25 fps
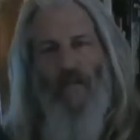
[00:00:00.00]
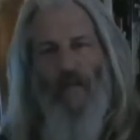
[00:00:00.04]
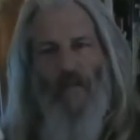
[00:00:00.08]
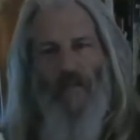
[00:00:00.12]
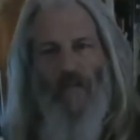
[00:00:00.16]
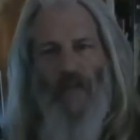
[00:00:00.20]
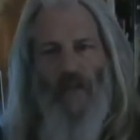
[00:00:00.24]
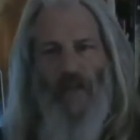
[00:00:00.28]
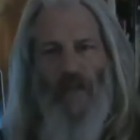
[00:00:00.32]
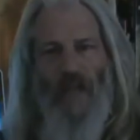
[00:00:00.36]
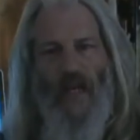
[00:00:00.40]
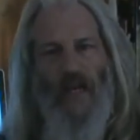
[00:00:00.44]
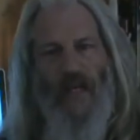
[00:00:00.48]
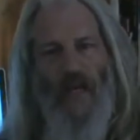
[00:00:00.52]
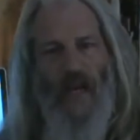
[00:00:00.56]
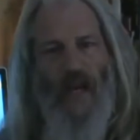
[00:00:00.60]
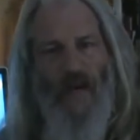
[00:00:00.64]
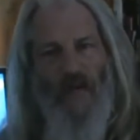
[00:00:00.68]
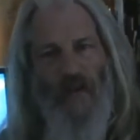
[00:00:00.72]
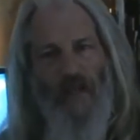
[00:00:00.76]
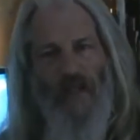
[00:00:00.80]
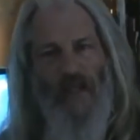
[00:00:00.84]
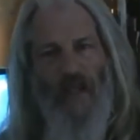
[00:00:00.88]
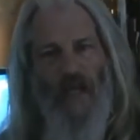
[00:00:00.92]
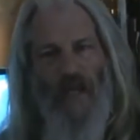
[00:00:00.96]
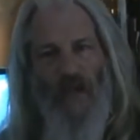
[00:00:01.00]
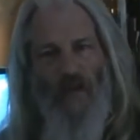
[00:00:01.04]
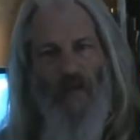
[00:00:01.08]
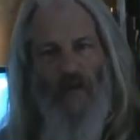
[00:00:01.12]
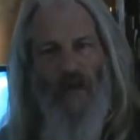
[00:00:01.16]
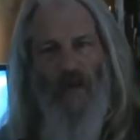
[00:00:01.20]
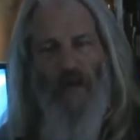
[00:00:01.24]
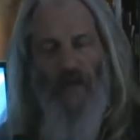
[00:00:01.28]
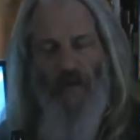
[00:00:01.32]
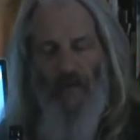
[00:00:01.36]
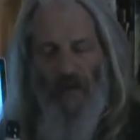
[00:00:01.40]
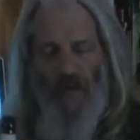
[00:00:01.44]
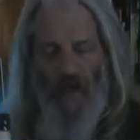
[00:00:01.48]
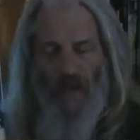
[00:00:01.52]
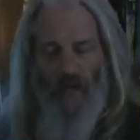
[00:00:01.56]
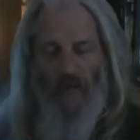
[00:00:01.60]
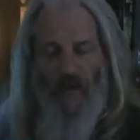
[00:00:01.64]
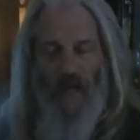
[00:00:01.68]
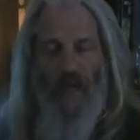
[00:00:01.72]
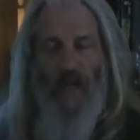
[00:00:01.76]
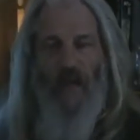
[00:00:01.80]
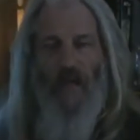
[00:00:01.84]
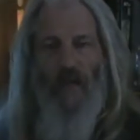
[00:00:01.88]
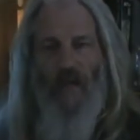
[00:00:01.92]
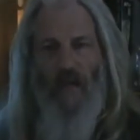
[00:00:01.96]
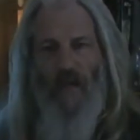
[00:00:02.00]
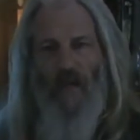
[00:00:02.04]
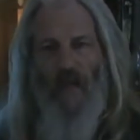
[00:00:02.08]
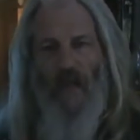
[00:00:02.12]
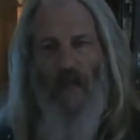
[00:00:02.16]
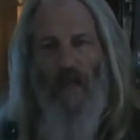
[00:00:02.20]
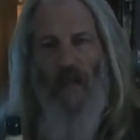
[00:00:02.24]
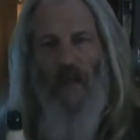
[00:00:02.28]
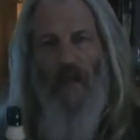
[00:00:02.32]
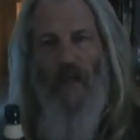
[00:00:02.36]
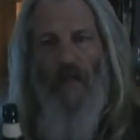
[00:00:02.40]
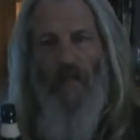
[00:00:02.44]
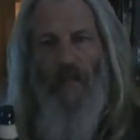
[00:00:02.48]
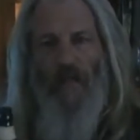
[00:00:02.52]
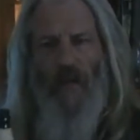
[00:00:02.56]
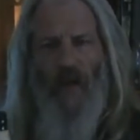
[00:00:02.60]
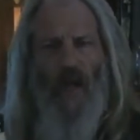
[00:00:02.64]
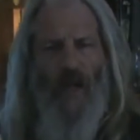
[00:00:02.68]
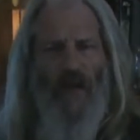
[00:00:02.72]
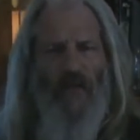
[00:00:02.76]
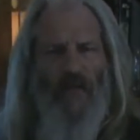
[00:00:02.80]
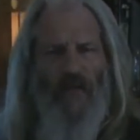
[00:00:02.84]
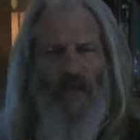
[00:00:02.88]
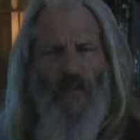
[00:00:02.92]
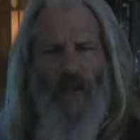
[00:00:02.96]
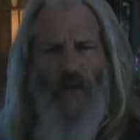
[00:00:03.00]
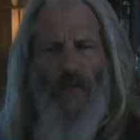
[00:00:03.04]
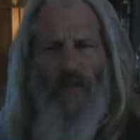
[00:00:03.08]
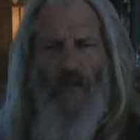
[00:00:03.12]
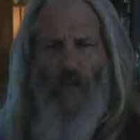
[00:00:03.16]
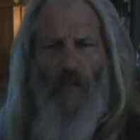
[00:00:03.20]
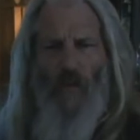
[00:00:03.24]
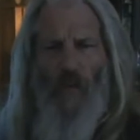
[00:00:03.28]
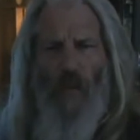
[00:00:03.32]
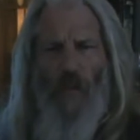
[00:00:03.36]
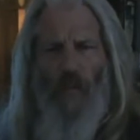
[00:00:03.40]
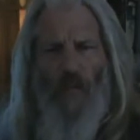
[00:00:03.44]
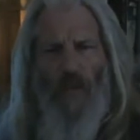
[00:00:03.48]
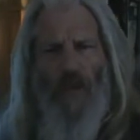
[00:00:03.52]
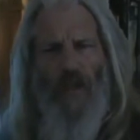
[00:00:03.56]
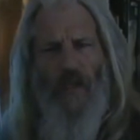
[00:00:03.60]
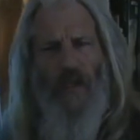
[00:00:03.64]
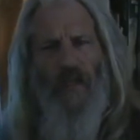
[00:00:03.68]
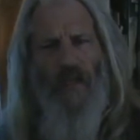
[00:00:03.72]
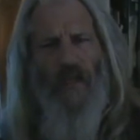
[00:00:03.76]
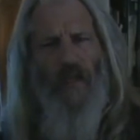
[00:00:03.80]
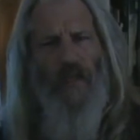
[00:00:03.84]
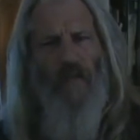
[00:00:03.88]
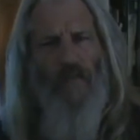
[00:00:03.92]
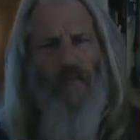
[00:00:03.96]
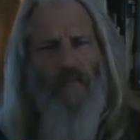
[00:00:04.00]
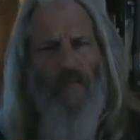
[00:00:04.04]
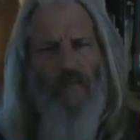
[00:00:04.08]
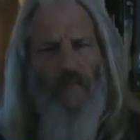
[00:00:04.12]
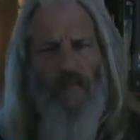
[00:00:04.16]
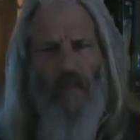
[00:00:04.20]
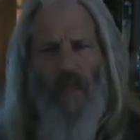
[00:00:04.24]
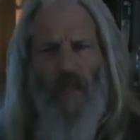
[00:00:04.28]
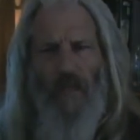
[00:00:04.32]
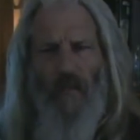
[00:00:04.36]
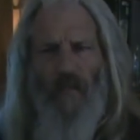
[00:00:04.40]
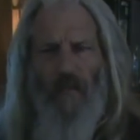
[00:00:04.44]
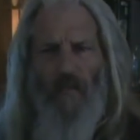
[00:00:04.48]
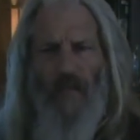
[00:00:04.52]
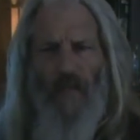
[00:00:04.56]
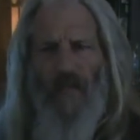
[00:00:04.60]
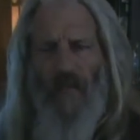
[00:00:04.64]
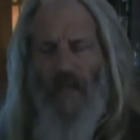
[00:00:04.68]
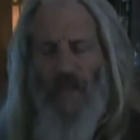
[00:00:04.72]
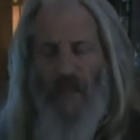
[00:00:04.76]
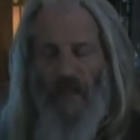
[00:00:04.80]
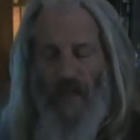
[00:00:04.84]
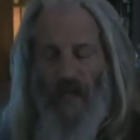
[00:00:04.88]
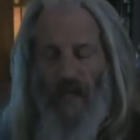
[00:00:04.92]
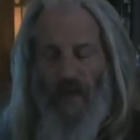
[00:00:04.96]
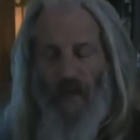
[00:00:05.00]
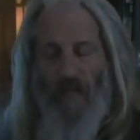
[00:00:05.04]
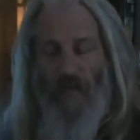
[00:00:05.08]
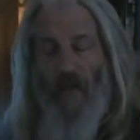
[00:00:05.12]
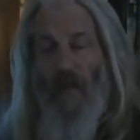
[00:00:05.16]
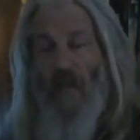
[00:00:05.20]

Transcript: Check out his channel, Uncle Jonah. Put Uncle Jonah all one word in and you'll get his channel.